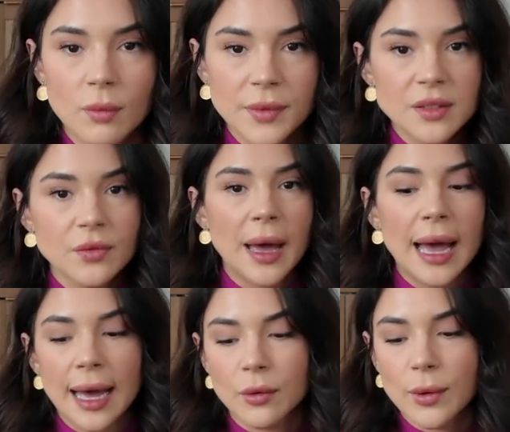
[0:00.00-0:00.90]
This
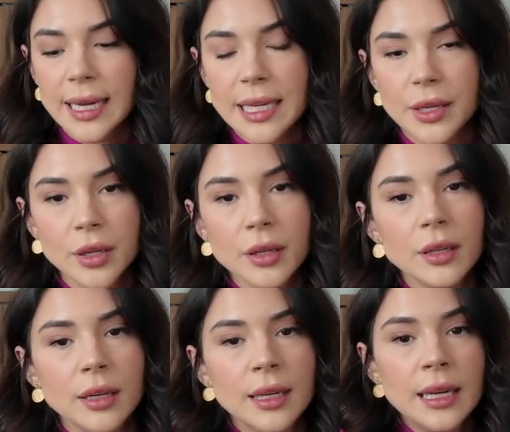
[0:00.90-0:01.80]
bag right here
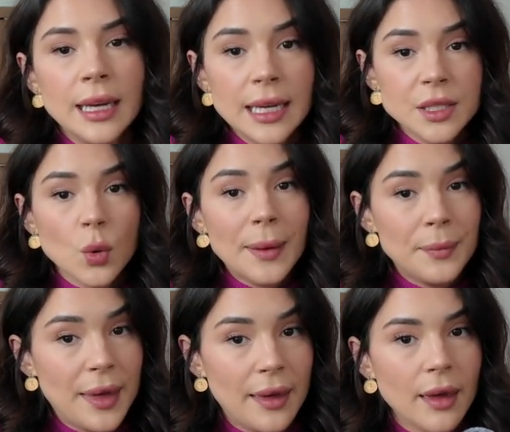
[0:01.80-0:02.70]
is quite
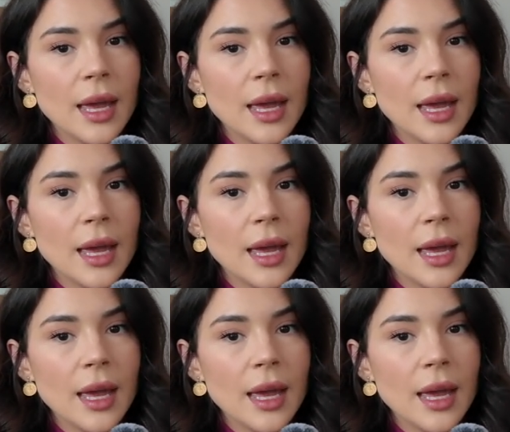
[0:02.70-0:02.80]
big,